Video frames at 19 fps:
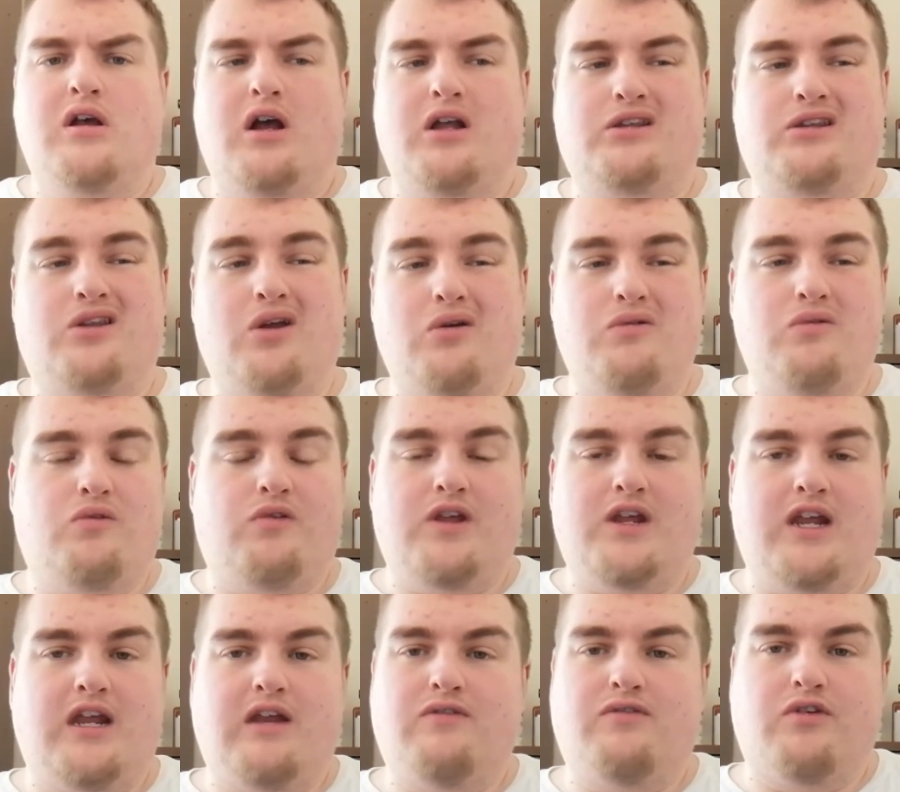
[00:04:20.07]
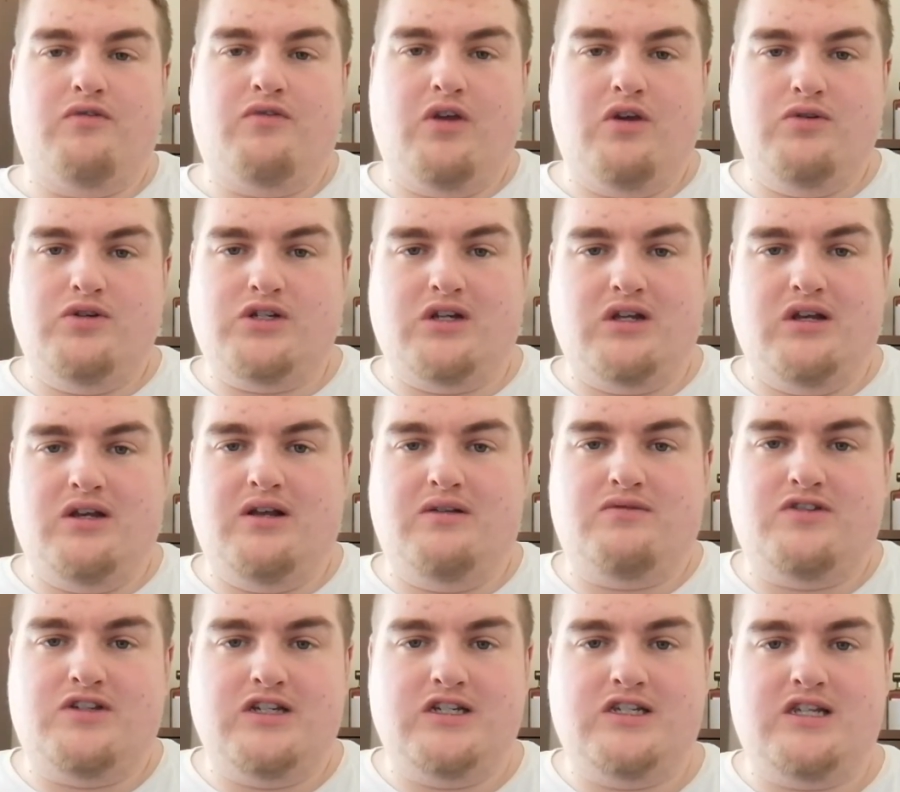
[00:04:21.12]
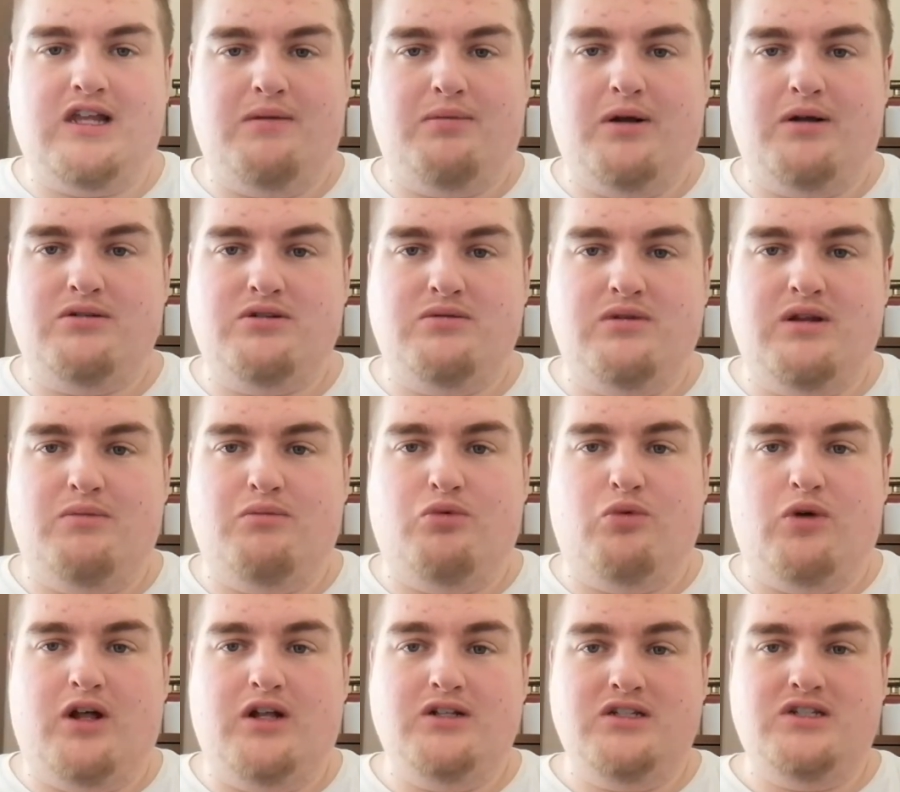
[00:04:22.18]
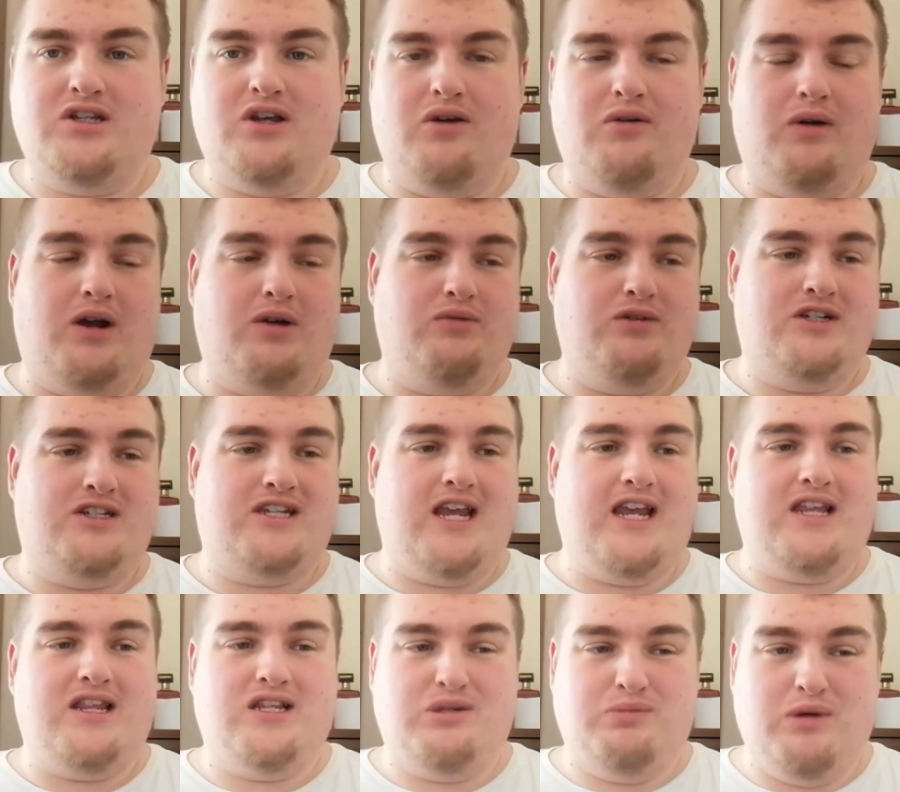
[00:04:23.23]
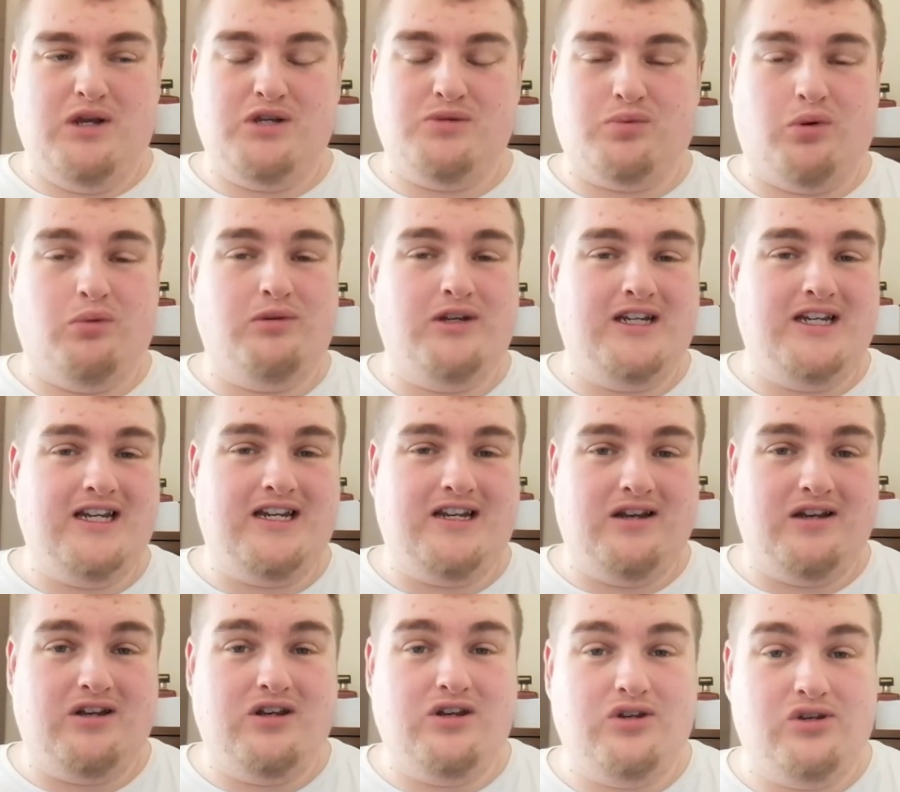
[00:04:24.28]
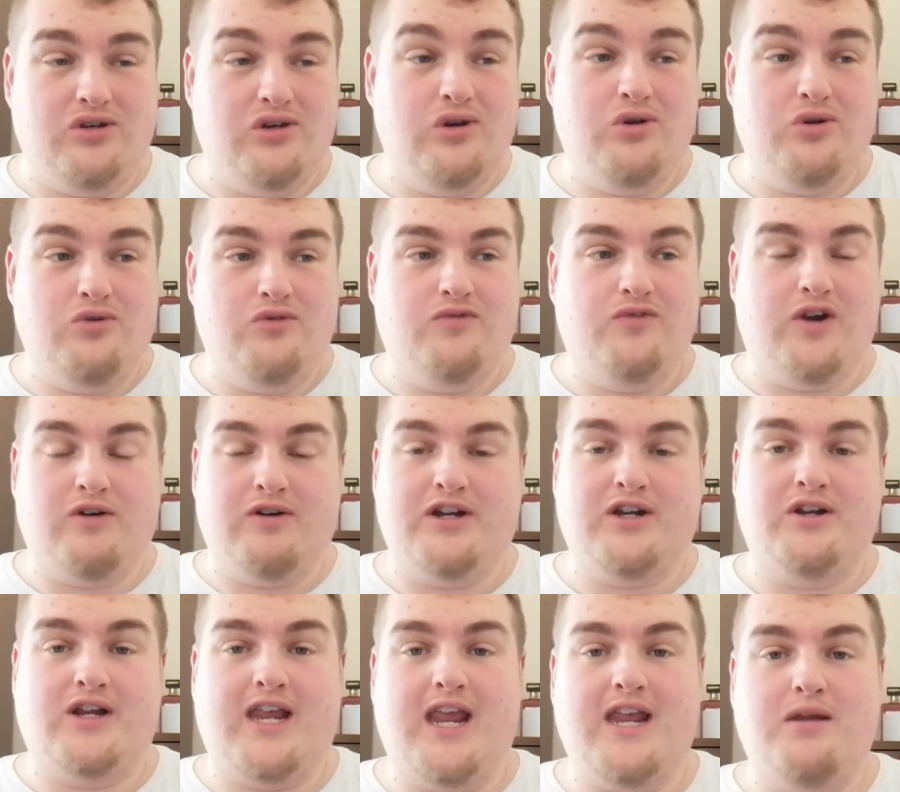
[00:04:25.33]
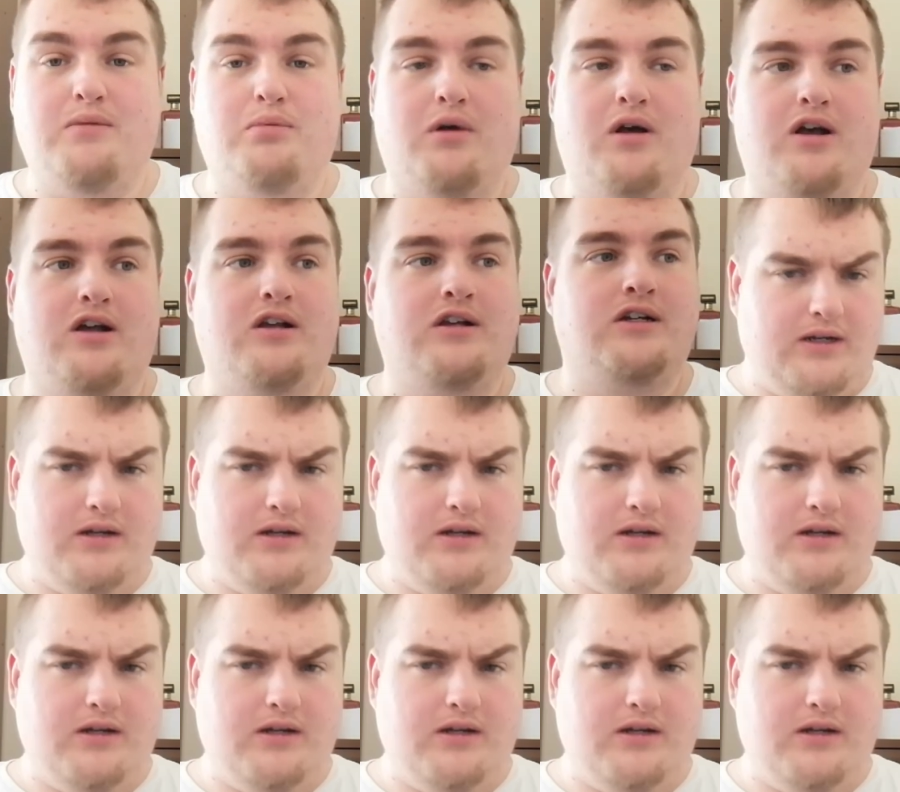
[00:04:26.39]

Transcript: I don't think either of those are going to step up to number 1. So I would say that Spurs probably need a new, very good keeper.